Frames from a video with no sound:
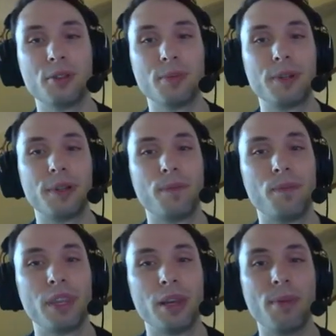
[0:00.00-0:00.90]
Drupal,
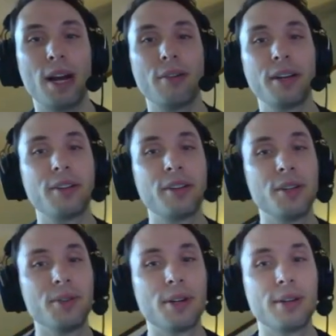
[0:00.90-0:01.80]
empowering your
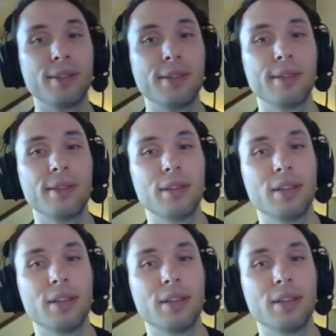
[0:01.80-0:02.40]
users,